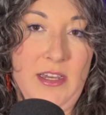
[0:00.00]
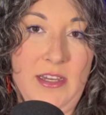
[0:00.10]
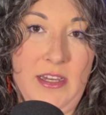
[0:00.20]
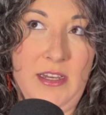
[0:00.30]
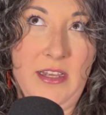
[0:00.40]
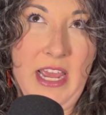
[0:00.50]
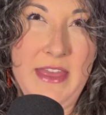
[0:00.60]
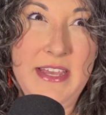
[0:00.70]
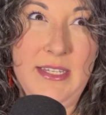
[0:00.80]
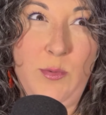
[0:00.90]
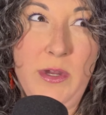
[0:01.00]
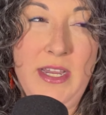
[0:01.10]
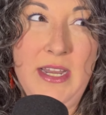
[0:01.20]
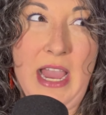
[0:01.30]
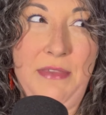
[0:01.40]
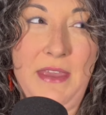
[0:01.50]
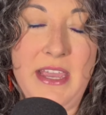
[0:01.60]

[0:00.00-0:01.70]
And this one I think